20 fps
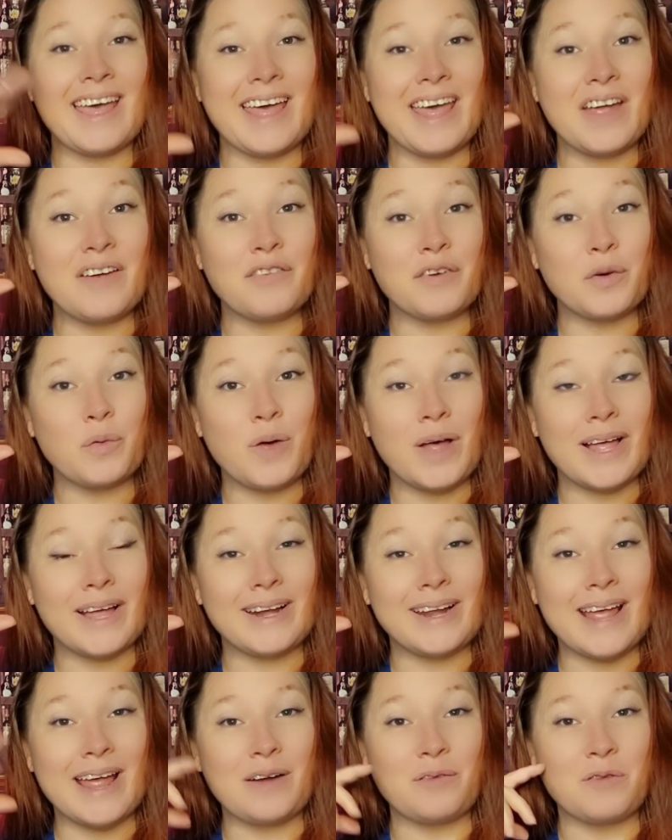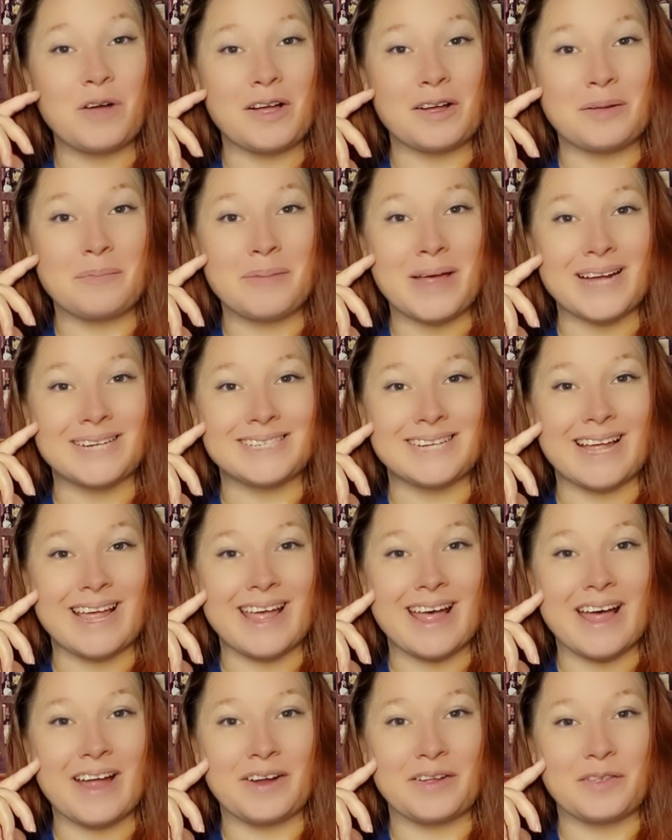Hey everyone, and welcome back to
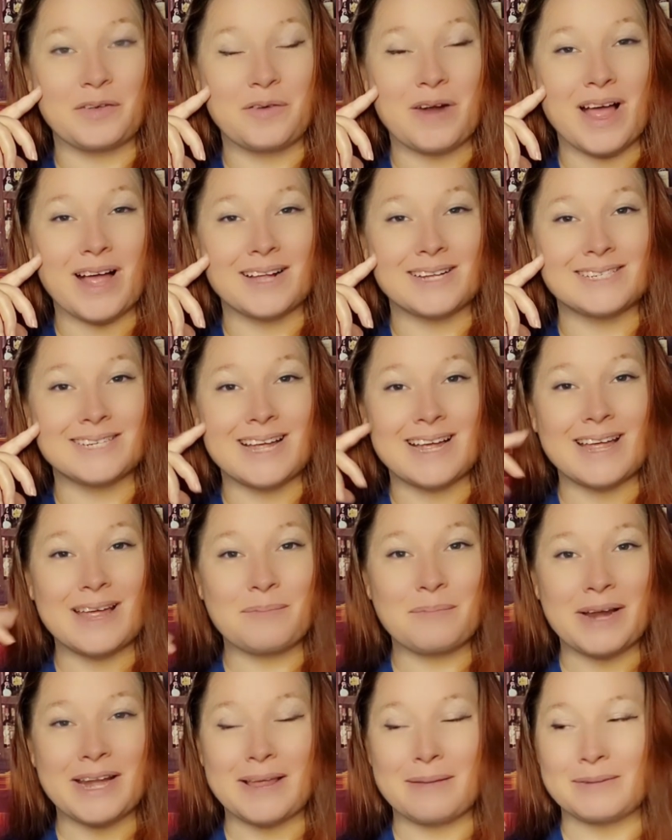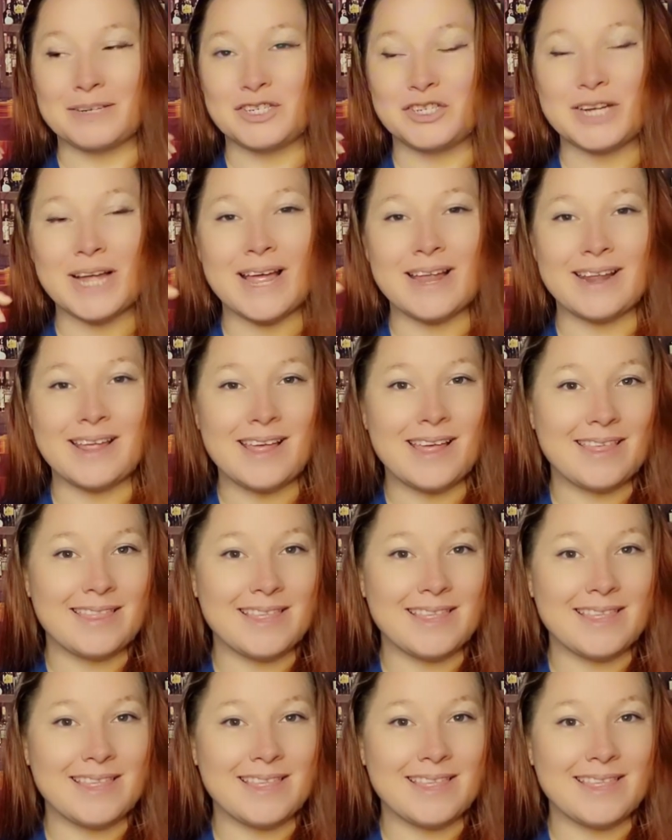AI on the Rocks. Again, my name is Jen.